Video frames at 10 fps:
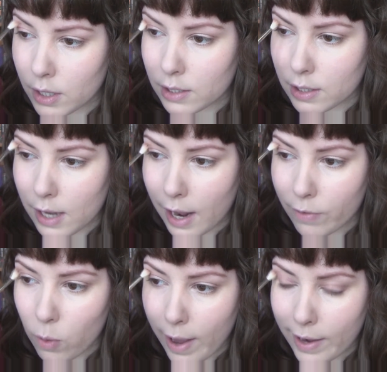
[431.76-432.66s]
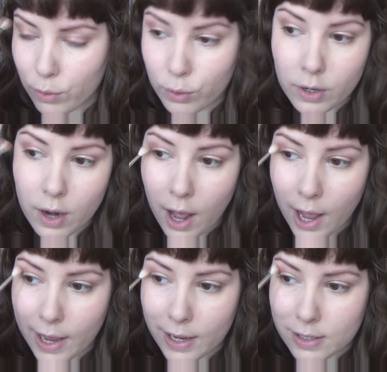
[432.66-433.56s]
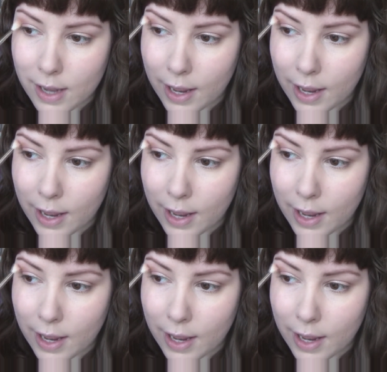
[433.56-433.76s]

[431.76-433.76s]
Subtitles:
Since I have quite hooded eyes,